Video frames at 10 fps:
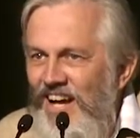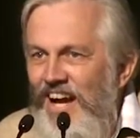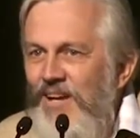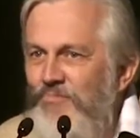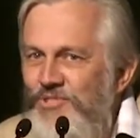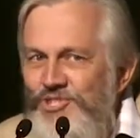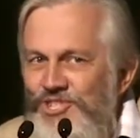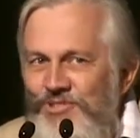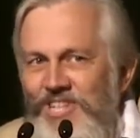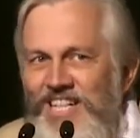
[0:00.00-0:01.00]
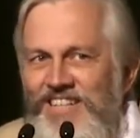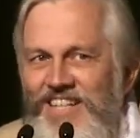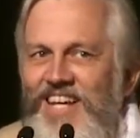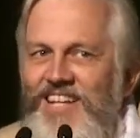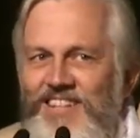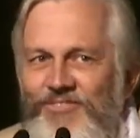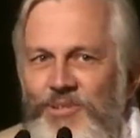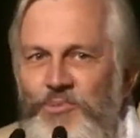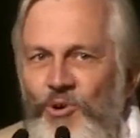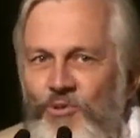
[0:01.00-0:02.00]
I'm sure that in the end it
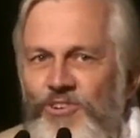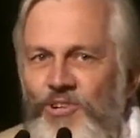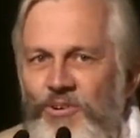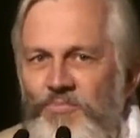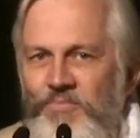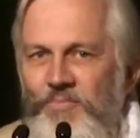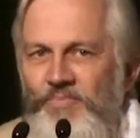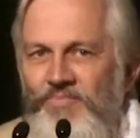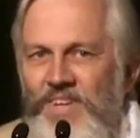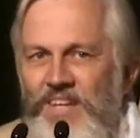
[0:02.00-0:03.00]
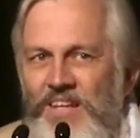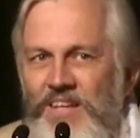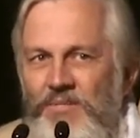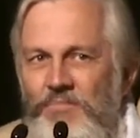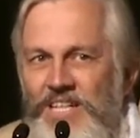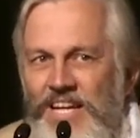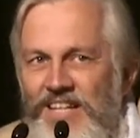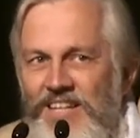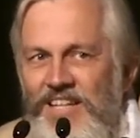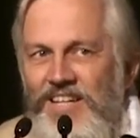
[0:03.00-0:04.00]
will be overcome, but
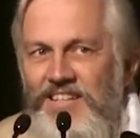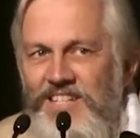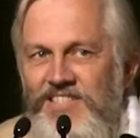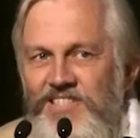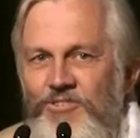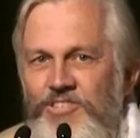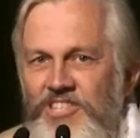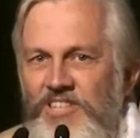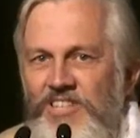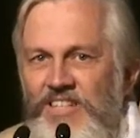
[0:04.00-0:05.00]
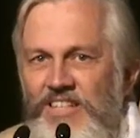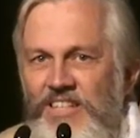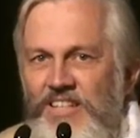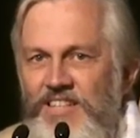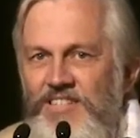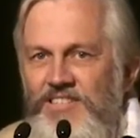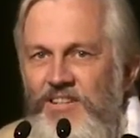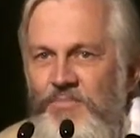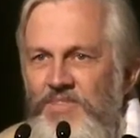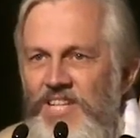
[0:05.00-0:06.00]
I think at this juncture it is
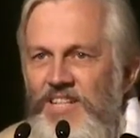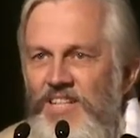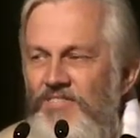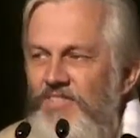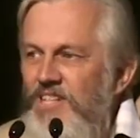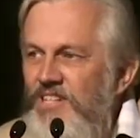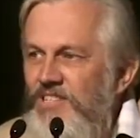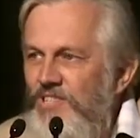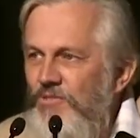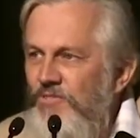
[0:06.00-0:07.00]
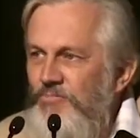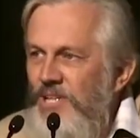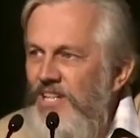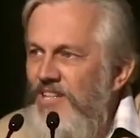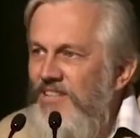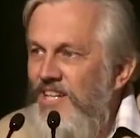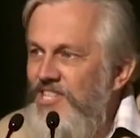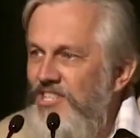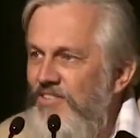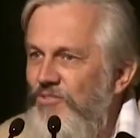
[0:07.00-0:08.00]
something that we should pay
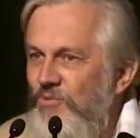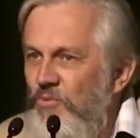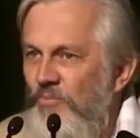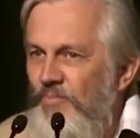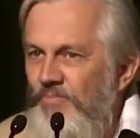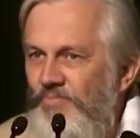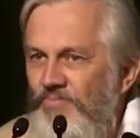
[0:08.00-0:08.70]
attention to.